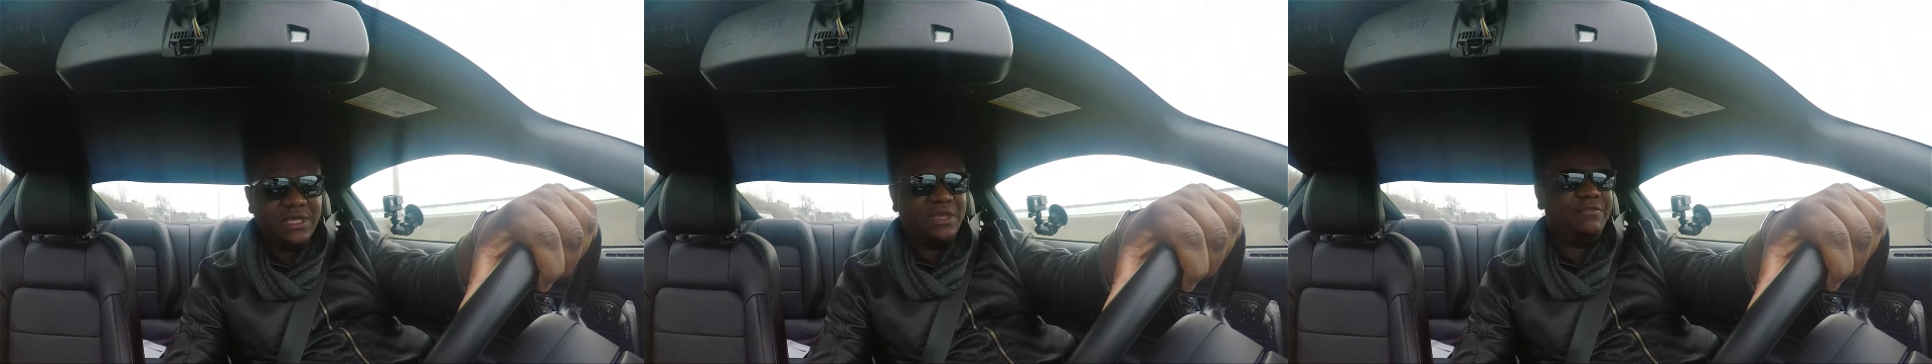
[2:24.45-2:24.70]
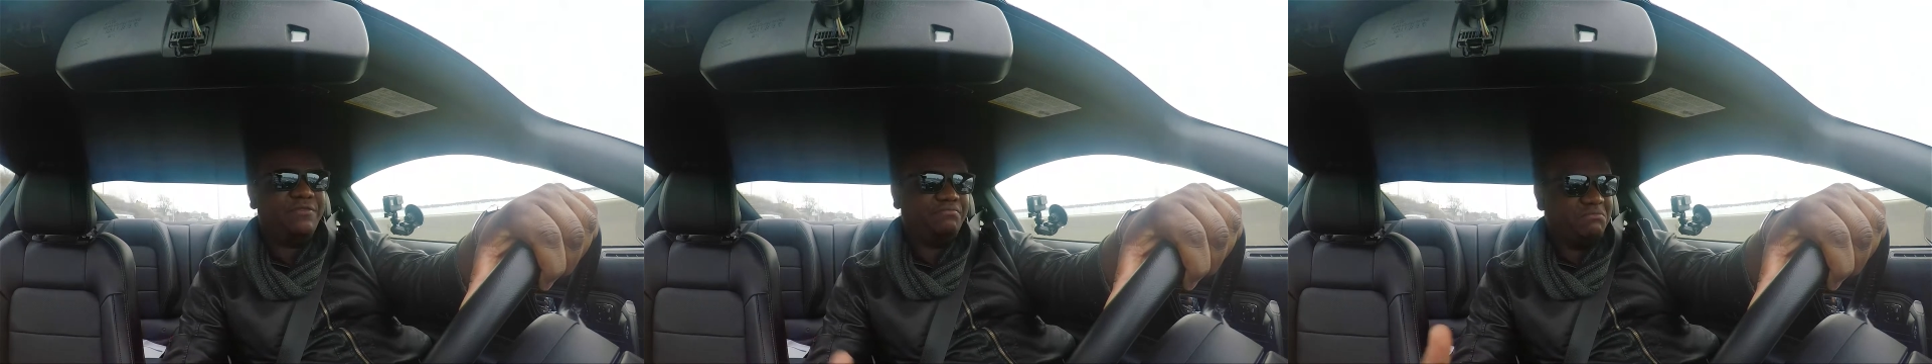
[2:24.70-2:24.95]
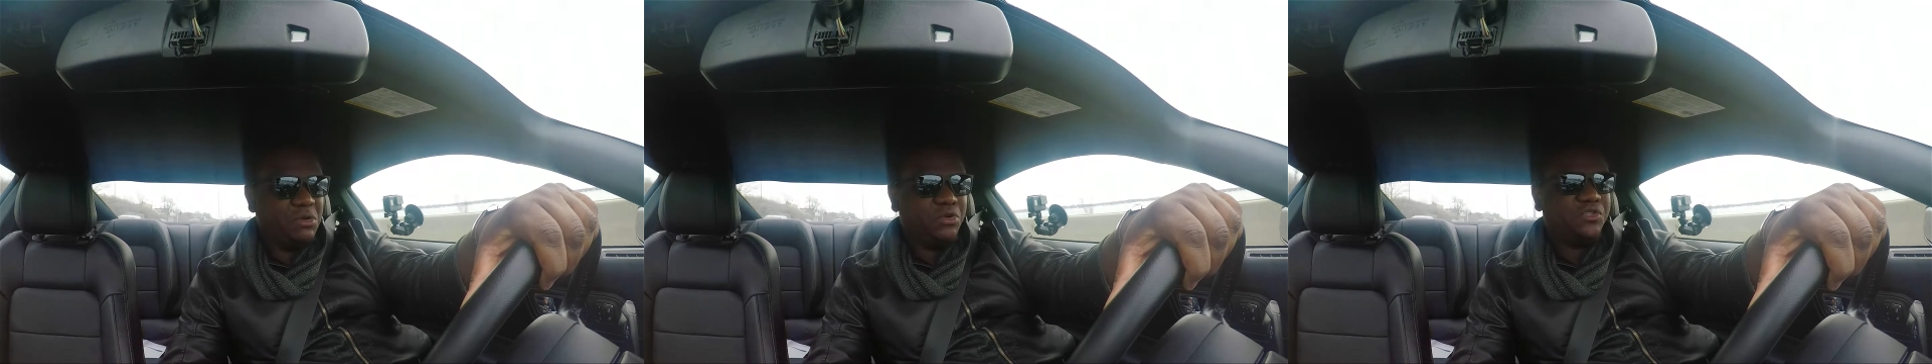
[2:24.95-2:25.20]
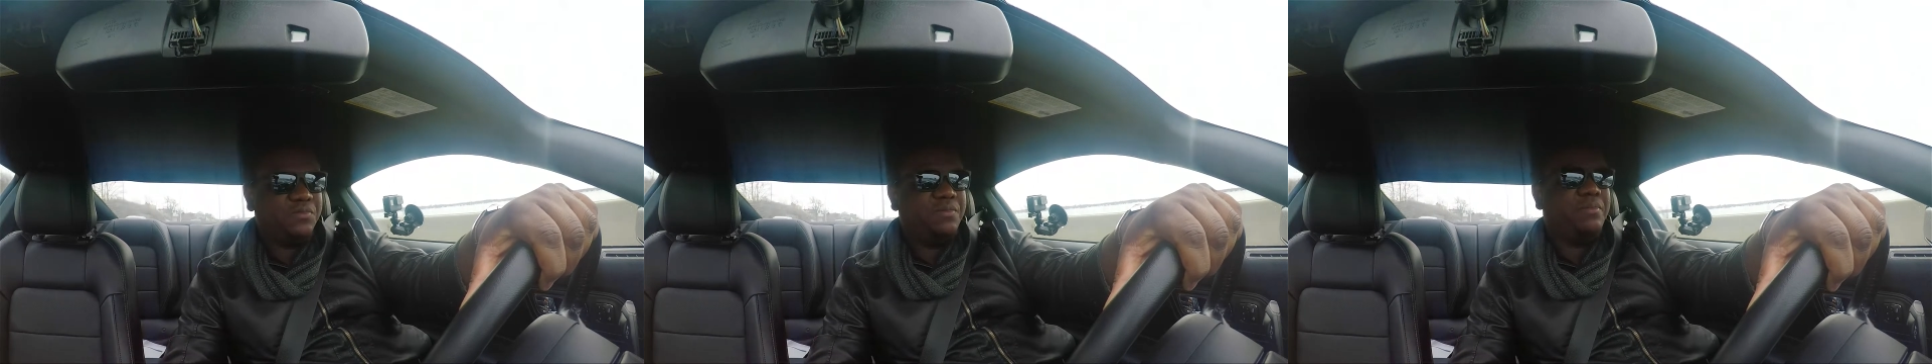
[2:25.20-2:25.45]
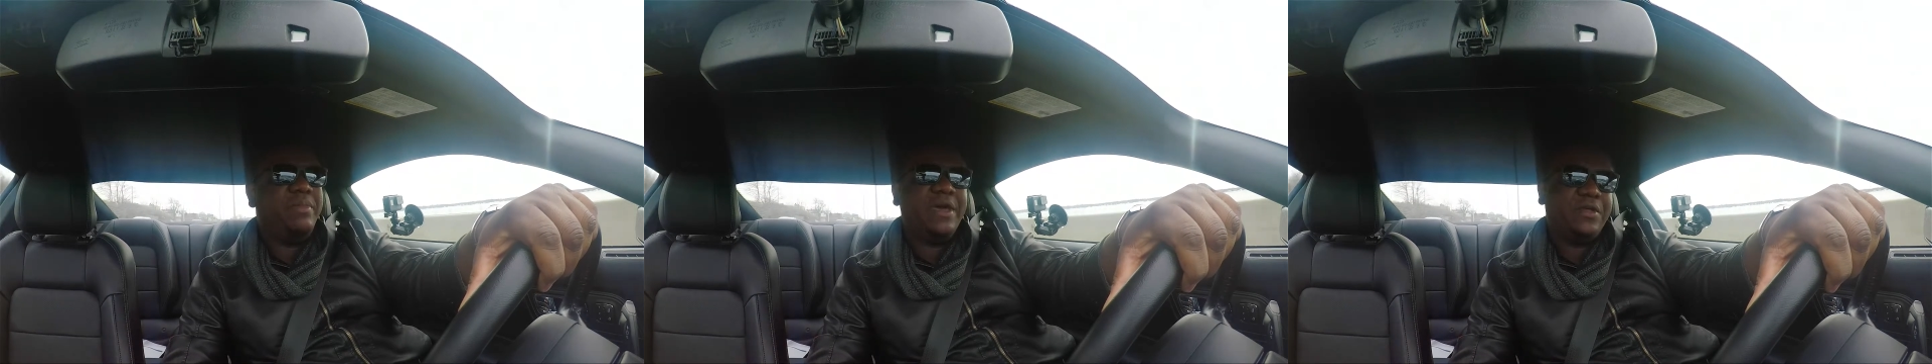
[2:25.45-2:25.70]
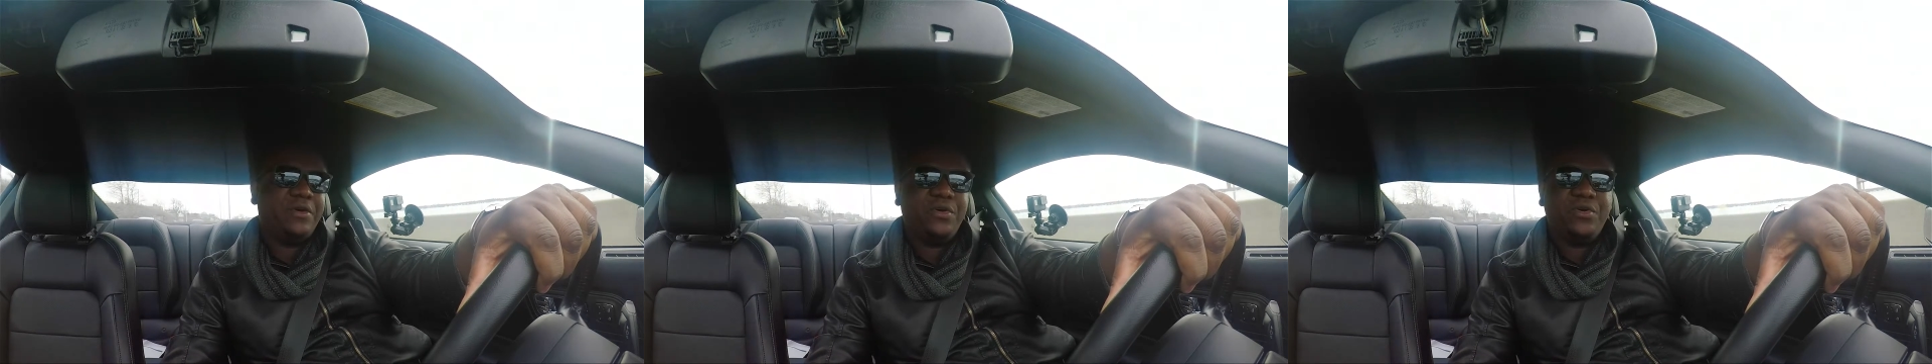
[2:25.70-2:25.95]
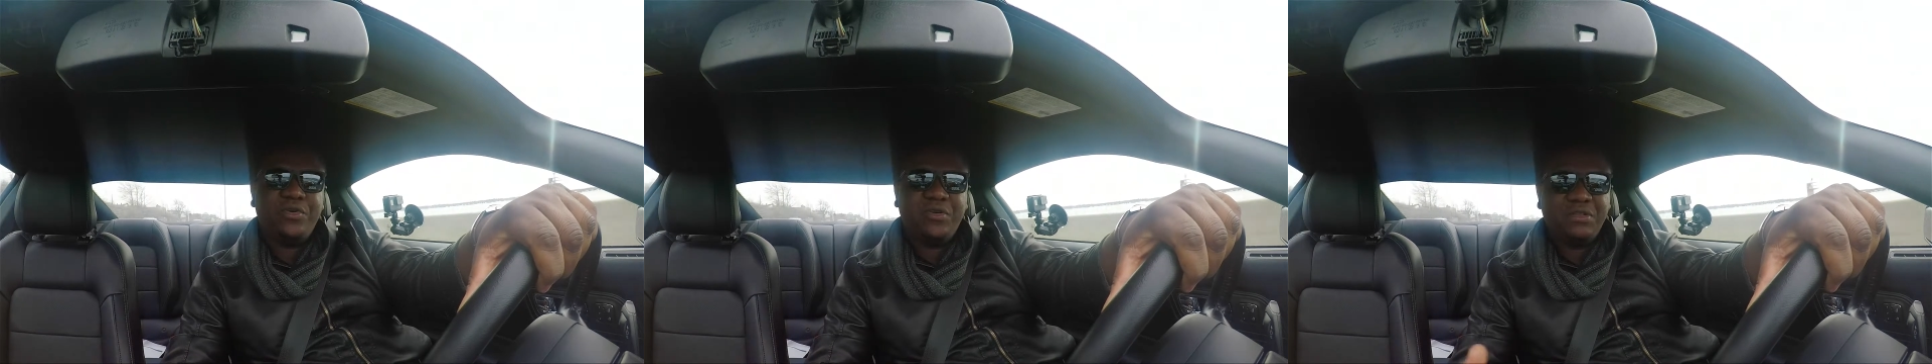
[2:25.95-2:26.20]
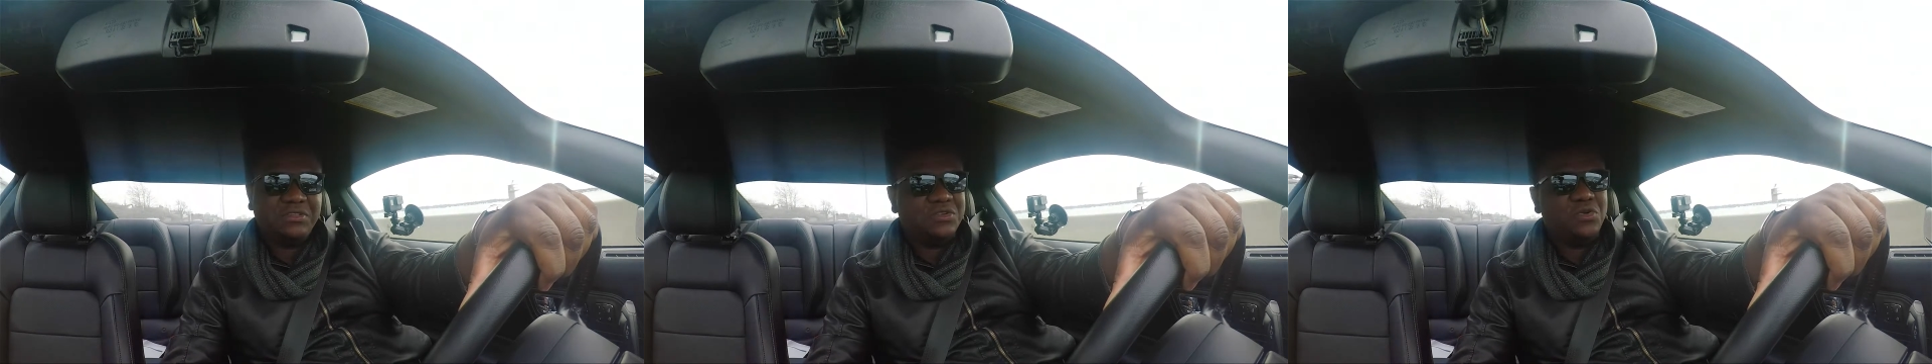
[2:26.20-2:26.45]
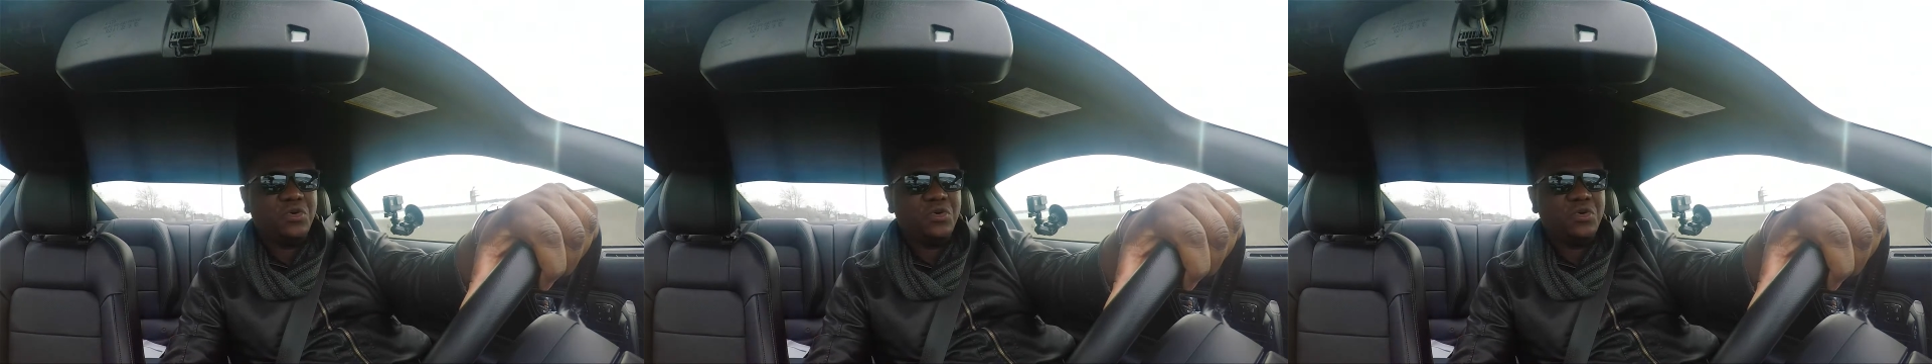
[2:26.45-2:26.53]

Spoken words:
If it looks better or it doesn't